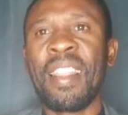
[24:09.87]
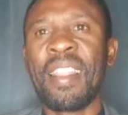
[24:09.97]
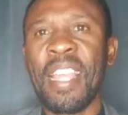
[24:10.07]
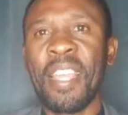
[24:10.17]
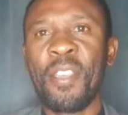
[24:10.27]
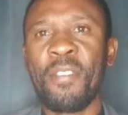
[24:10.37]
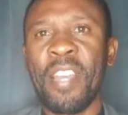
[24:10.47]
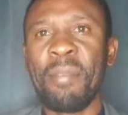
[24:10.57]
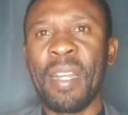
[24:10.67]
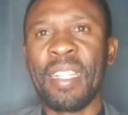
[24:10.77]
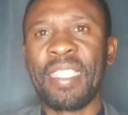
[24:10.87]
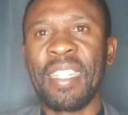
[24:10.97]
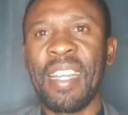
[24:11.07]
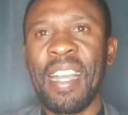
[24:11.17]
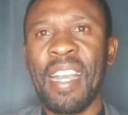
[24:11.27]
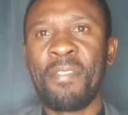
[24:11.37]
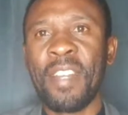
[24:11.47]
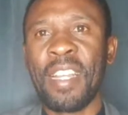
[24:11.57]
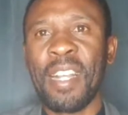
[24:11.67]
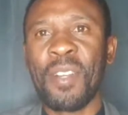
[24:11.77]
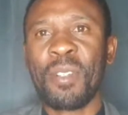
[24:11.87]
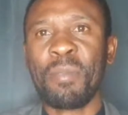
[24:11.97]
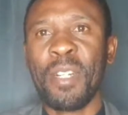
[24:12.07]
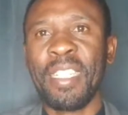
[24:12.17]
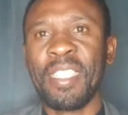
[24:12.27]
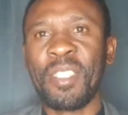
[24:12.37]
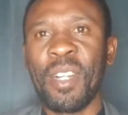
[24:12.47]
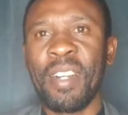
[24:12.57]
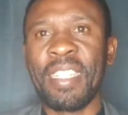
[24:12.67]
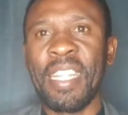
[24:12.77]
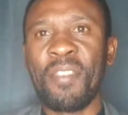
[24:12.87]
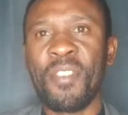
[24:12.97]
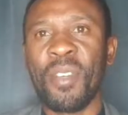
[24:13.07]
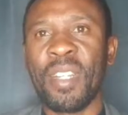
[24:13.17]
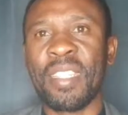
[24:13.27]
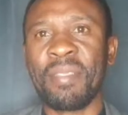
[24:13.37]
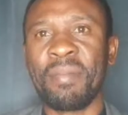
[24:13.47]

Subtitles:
Thank you very much. Africa, good morning to our dear viewers.